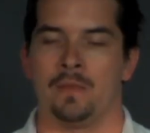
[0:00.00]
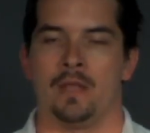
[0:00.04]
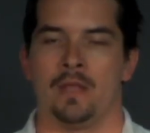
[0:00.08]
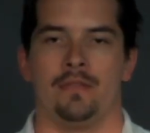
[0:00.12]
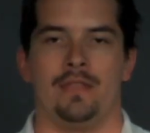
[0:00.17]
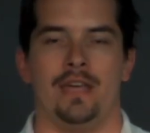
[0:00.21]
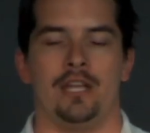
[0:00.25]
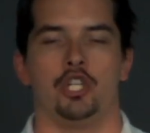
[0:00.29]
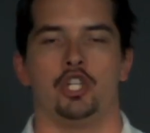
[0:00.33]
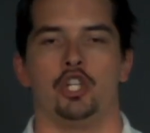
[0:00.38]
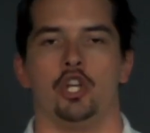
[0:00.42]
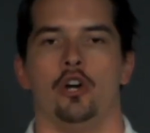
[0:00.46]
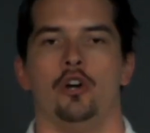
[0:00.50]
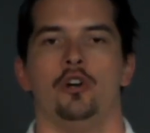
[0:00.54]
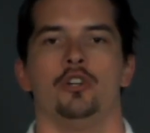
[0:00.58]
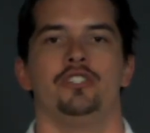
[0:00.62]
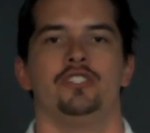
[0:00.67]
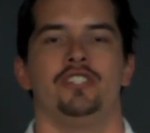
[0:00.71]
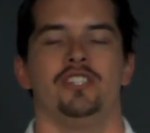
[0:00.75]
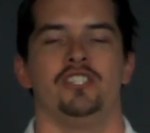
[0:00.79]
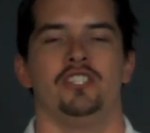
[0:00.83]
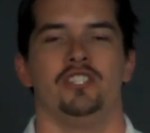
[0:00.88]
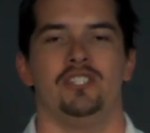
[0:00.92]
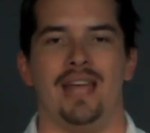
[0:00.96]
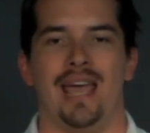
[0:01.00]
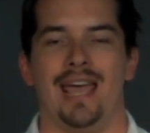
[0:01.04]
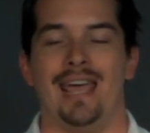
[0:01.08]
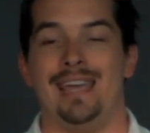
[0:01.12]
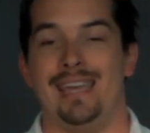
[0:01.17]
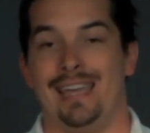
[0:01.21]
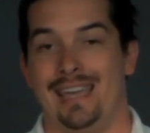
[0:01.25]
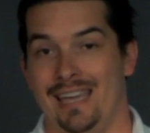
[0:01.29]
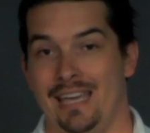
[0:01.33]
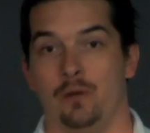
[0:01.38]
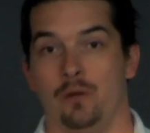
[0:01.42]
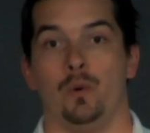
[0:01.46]
they chose to stay
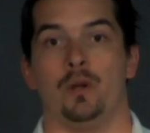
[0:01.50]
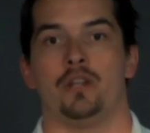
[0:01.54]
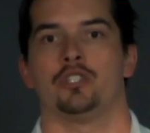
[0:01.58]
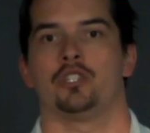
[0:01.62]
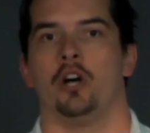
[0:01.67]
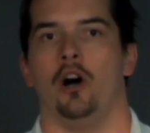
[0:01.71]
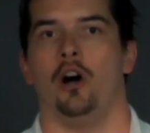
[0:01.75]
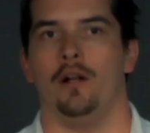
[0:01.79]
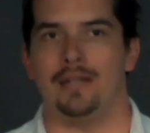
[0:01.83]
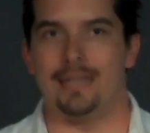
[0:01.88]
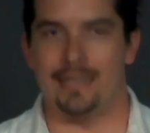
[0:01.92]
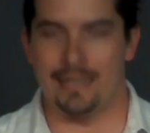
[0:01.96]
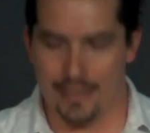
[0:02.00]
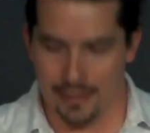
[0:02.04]
in what is called